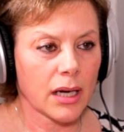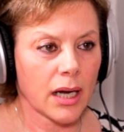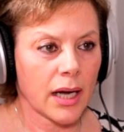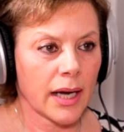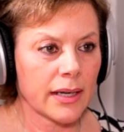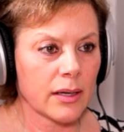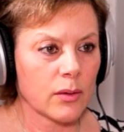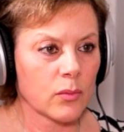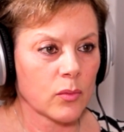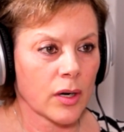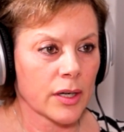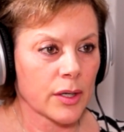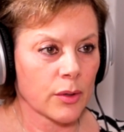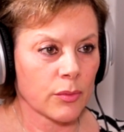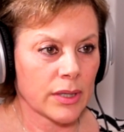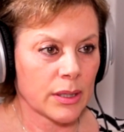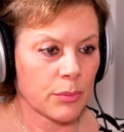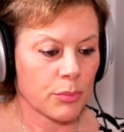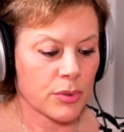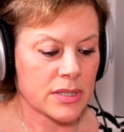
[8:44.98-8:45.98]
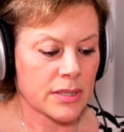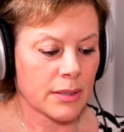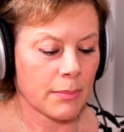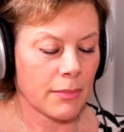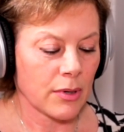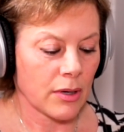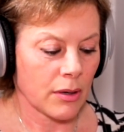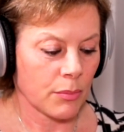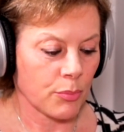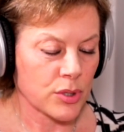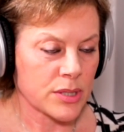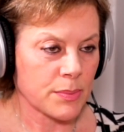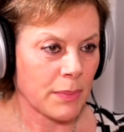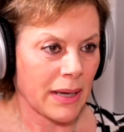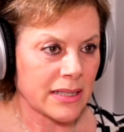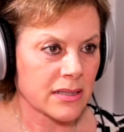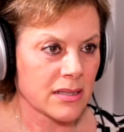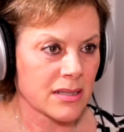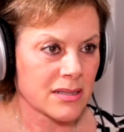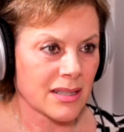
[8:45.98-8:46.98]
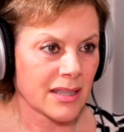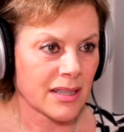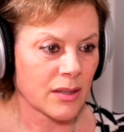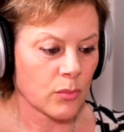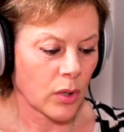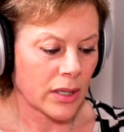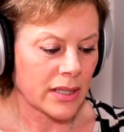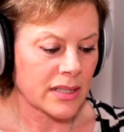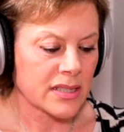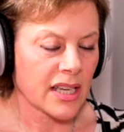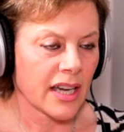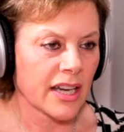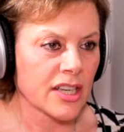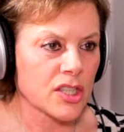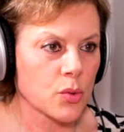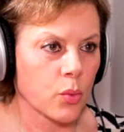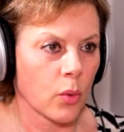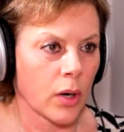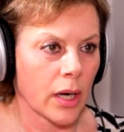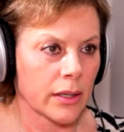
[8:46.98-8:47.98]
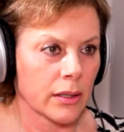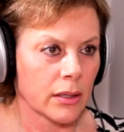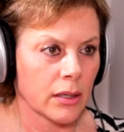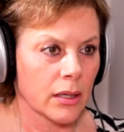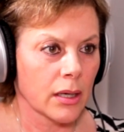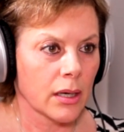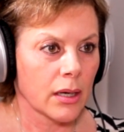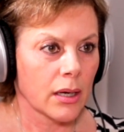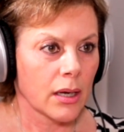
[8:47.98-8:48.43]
I didn't want to read a prospectus. I didn't want to touch one.